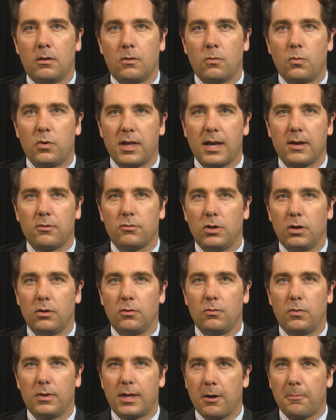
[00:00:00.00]
Without
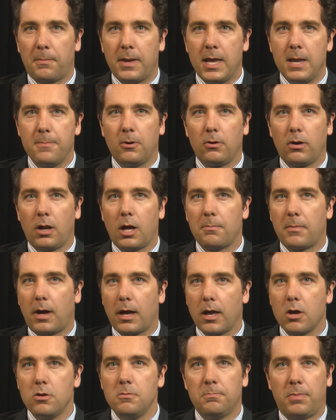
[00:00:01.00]
you, without people like
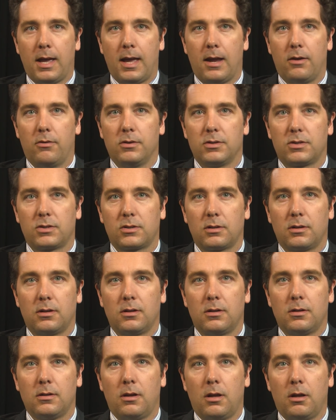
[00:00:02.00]
my own parents,
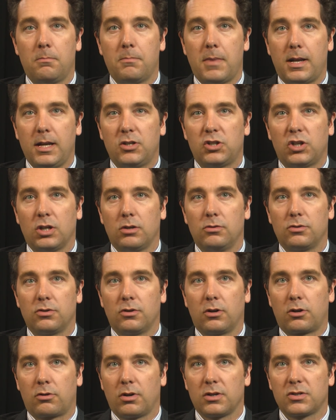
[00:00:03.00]
many children
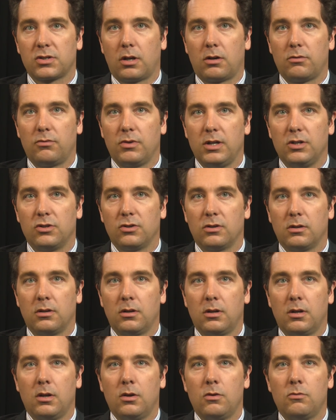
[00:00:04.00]
across our region
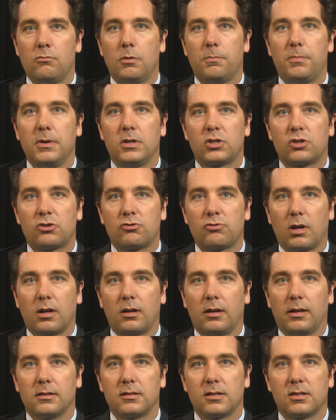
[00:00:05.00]
would be
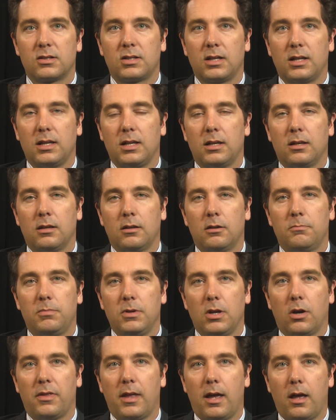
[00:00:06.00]
struggling to see
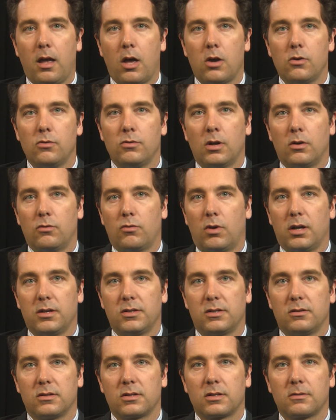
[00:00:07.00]
beyond their own
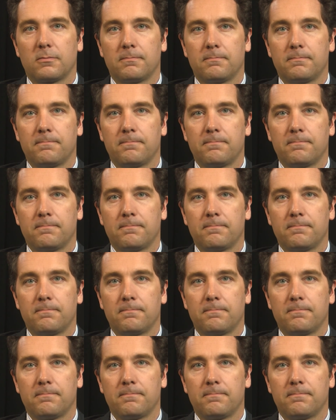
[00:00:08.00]
horizons.